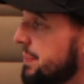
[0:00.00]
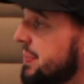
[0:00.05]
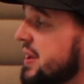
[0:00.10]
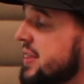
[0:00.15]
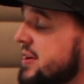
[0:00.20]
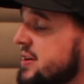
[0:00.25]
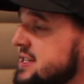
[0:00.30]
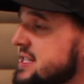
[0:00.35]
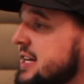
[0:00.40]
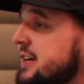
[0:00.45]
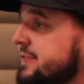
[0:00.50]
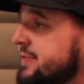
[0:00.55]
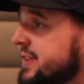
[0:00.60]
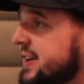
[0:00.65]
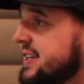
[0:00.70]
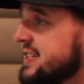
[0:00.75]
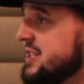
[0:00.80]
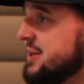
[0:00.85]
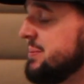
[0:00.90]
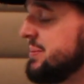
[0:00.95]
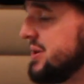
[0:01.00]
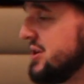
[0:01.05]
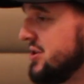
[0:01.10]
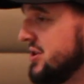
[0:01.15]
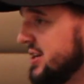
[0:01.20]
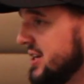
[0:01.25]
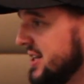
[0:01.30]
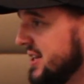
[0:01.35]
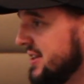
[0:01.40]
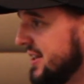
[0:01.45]
But there's enough
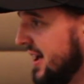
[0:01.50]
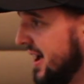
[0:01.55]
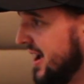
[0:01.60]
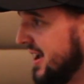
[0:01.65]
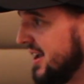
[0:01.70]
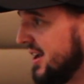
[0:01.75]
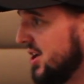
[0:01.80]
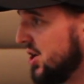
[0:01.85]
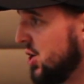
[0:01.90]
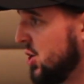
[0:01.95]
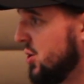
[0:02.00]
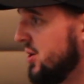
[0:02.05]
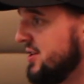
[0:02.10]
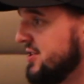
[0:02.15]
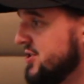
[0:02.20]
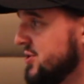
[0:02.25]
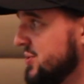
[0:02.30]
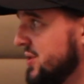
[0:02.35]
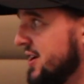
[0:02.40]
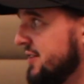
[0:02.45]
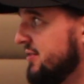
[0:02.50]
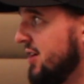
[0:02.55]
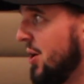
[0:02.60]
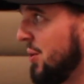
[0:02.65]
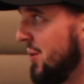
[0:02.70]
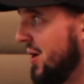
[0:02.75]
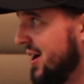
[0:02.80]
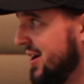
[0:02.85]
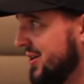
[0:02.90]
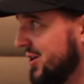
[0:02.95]
flexibility that I can go out and do whatever I
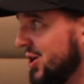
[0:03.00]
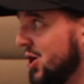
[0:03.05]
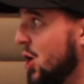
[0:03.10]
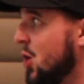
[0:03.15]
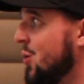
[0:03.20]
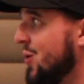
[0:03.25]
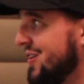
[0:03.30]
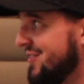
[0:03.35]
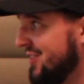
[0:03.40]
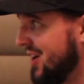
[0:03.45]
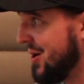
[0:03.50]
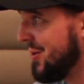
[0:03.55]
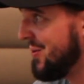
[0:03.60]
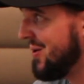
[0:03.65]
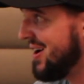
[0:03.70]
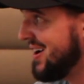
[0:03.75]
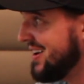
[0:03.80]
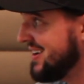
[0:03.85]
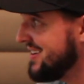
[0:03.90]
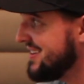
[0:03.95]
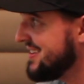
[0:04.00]
want or go wherever I want.